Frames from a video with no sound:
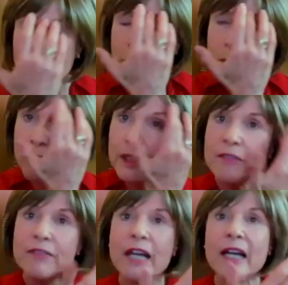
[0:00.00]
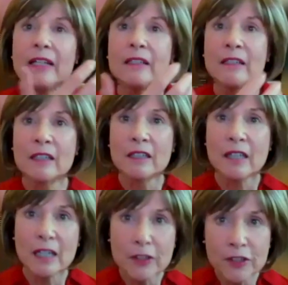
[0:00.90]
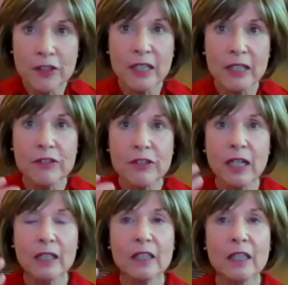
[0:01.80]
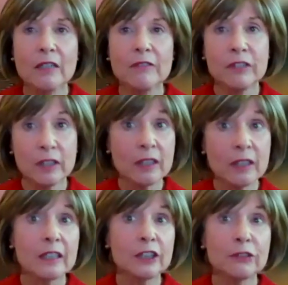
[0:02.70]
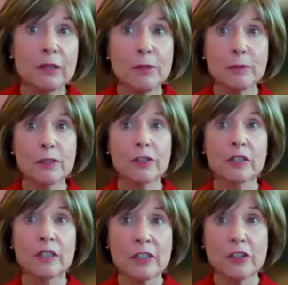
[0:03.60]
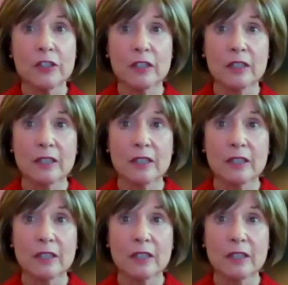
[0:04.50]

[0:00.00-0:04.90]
part of that consciousness lifestyle of extreme spiritual addiction.